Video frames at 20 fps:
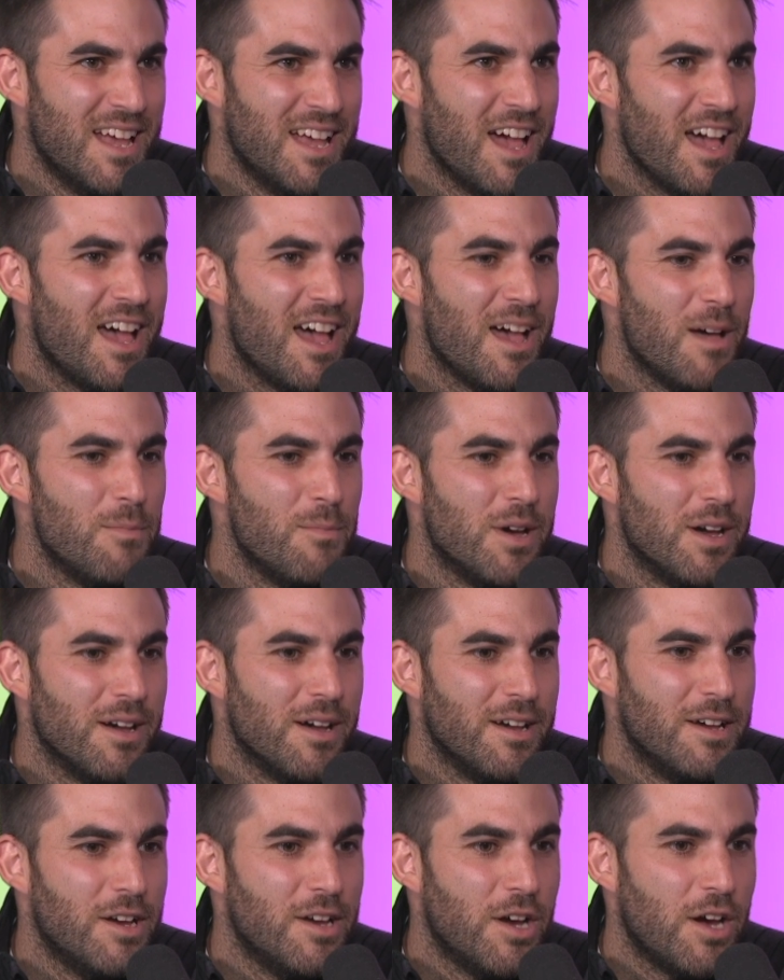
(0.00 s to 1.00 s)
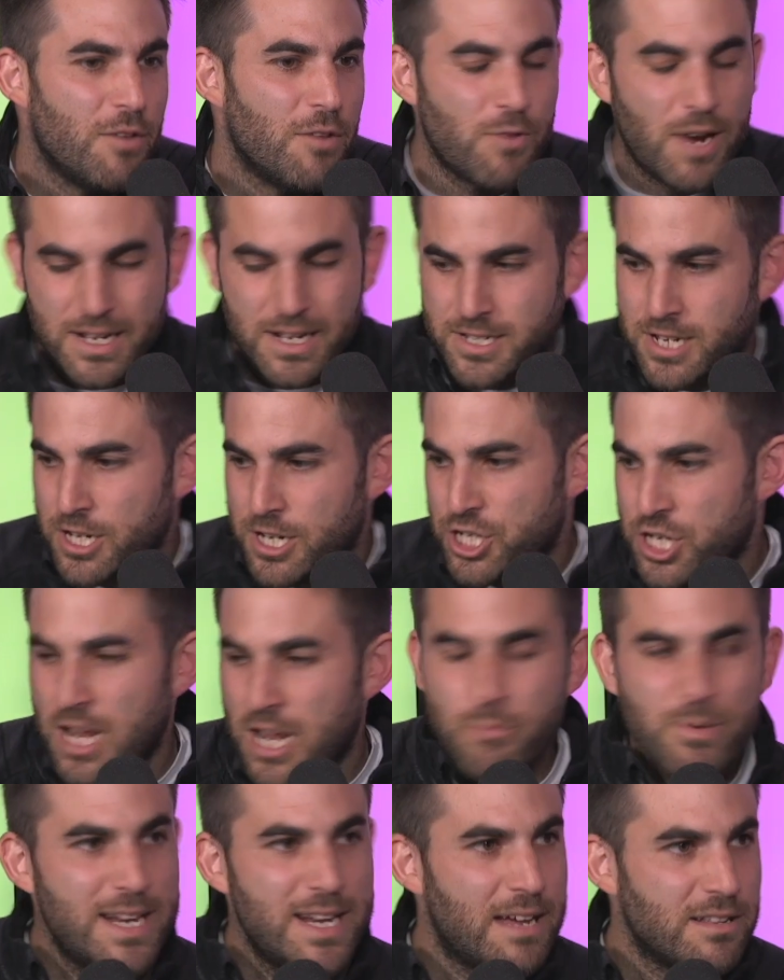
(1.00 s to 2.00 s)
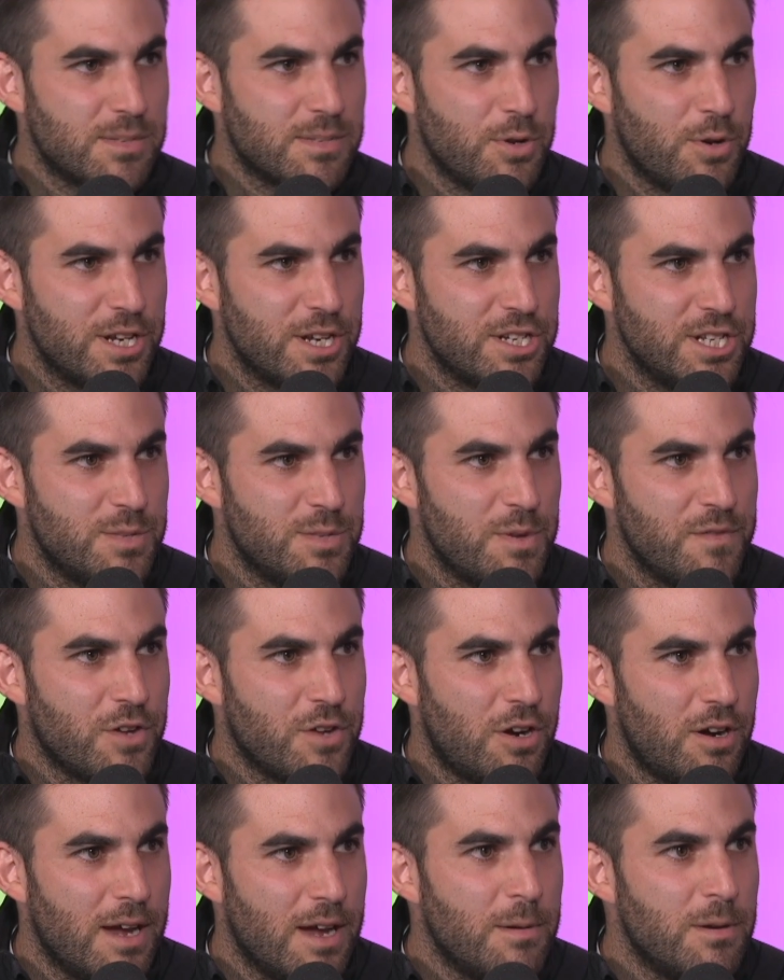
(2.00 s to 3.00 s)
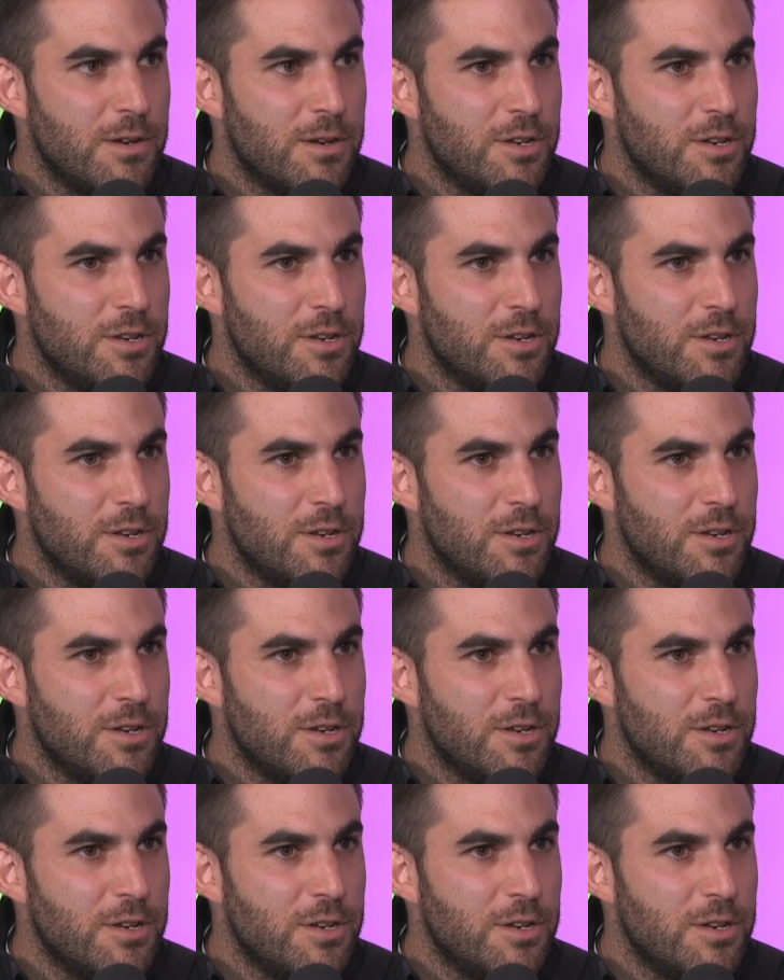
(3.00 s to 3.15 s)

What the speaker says: Right, so shall I read out some questions we've got and you